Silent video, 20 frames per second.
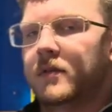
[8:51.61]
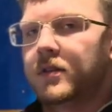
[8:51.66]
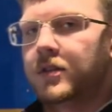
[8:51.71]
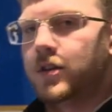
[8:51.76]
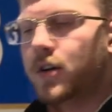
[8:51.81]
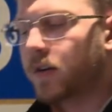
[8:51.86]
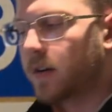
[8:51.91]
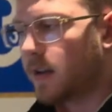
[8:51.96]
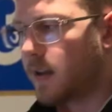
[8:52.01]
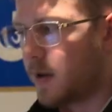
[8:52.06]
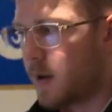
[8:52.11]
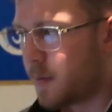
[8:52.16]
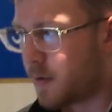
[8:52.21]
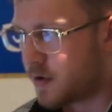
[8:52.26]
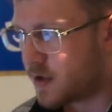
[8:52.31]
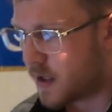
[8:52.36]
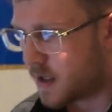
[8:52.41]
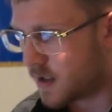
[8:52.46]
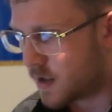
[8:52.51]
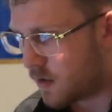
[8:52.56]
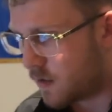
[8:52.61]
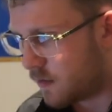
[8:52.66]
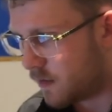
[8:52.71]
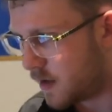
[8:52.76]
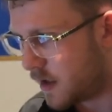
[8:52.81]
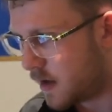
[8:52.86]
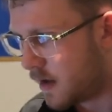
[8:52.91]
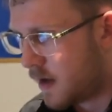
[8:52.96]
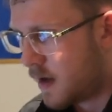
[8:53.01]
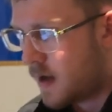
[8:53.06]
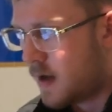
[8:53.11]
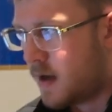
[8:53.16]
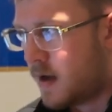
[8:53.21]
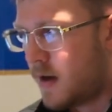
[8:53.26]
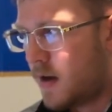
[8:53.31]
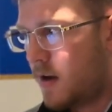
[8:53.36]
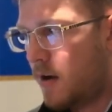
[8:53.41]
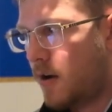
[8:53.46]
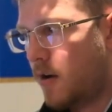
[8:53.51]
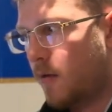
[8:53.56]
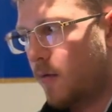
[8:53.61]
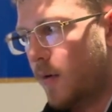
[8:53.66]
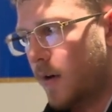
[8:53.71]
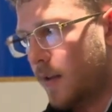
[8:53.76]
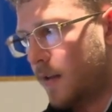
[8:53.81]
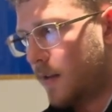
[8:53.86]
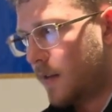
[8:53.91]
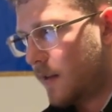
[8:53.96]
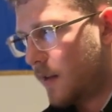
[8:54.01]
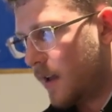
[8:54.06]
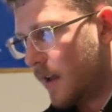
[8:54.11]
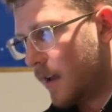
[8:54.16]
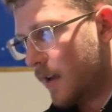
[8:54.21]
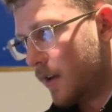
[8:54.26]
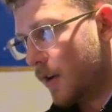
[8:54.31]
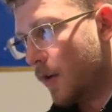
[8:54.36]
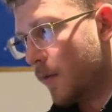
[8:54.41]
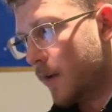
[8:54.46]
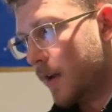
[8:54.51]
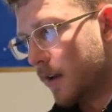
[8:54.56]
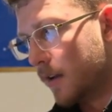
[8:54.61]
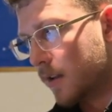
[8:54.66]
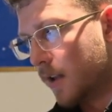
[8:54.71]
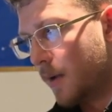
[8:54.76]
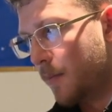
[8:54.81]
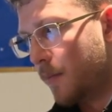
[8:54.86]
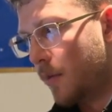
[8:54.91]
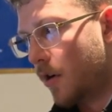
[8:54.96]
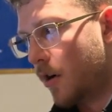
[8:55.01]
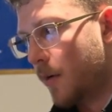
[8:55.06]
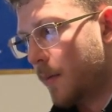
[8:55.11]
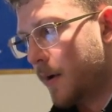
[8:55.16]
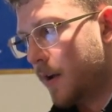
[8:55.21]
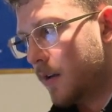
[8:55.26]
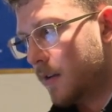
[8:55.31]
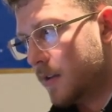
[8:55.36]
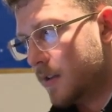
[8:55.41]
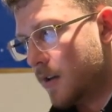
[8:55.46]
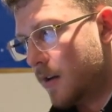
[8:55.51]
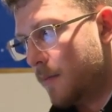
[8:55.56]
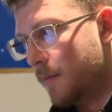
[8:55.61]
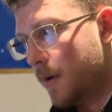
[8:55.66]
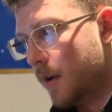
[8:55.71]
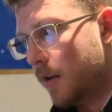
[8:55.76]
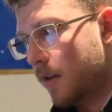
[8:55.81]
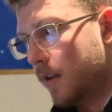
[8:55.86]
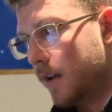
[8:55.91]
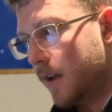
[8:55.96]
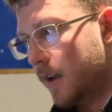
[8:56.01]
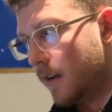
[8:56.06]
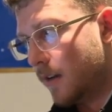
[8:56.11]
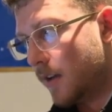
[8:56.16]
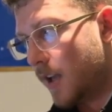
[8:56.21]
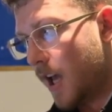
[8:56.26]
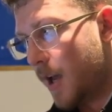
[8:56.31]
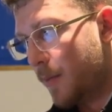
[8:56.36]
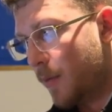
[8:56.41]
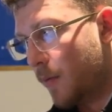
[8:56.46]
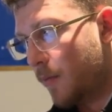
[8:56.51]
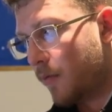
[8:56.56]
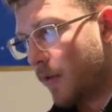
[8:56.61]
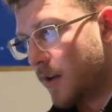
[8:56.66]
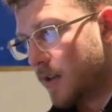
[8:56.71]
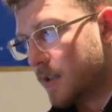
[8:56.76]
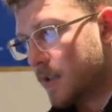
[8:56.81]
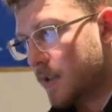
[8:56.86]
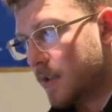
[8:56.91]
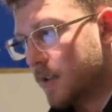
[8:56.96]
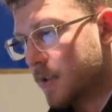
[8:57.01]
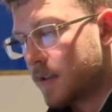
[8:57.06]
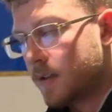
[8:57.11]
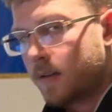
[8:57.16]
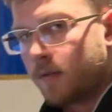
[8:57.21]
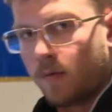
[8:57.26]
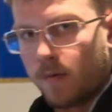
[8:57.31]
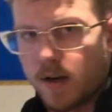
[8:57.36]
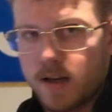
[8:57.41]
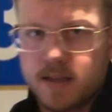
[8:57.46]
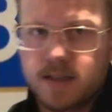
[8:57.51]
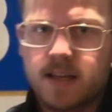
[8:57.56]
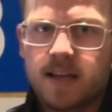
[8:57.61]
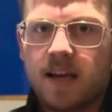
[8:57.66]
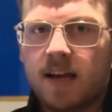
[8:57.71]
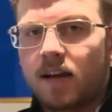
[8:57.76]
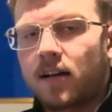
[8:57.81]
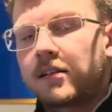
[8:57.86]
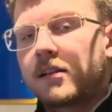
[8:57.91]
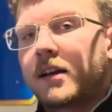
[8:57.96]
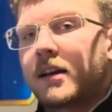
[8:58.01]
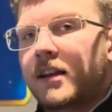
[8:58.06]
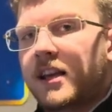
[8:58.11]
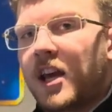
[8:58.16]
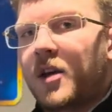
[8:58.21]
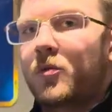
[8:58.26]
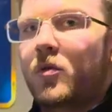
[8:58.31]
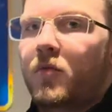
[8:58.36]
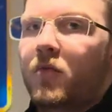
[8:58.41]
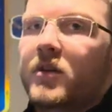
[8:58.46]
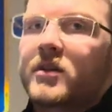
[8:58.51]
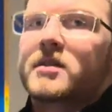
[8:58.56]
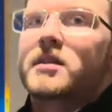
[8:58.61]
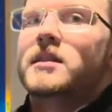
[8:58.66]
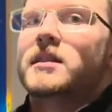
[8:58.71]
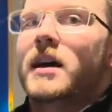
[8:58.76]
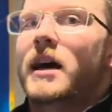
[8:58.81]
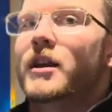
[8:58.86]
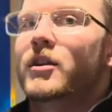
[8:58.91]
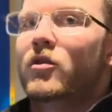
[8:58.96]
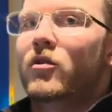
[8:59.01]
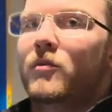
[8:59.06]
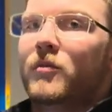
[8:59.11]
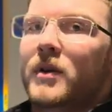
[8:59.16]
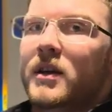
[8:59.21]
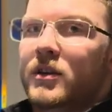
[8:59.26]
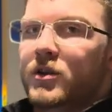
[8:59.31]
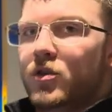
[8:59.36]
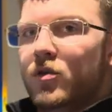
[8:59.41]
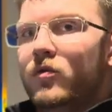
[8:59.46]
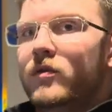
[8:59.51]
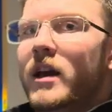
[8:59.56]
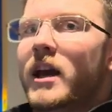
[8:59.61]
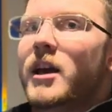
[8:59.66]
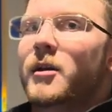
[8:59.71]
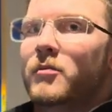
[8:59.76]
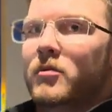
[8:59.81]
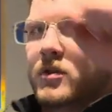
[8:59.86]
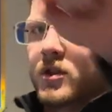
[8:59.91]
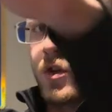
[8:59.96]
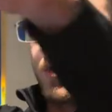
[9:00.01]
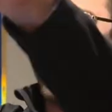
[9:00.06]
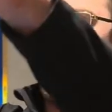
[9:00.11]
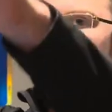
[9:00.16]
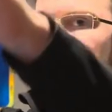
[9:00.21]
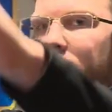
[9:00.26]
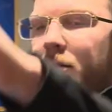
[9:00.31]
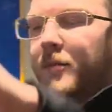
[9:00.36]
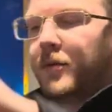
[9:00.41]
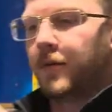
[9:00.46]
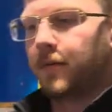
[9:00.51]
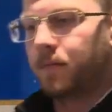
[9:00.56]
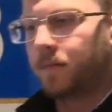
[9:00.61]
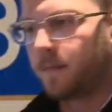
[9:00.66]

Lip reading: Target the upper chest only with, incline barbell, dumbbell, and cable presses. When I say incline cable presses, I don't mean 2 cables going up.